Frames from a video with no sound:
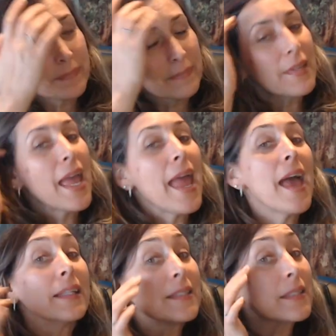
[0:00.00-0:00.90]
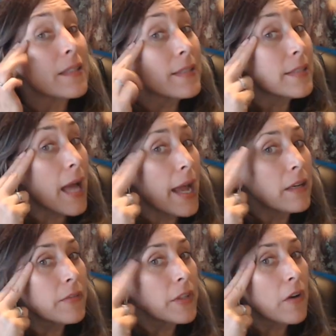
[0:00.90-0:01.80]
And it's to the side
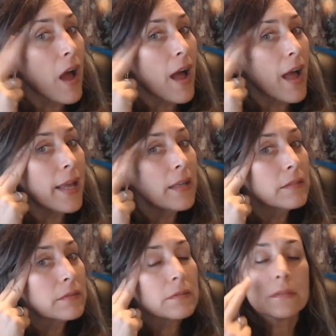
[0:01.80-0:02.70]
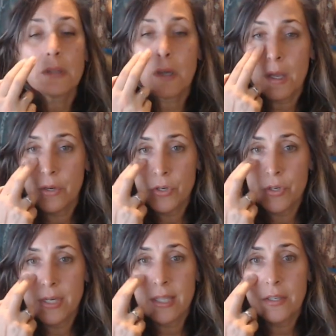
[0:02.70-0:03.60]
of your eye,
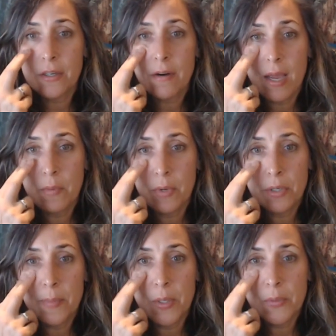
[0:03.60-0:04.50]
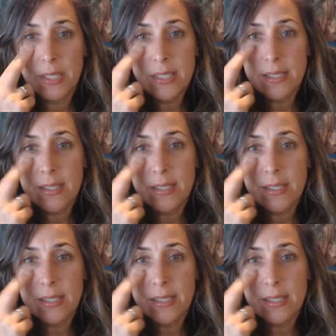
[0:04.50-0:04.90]
underneath your eye where your bone is.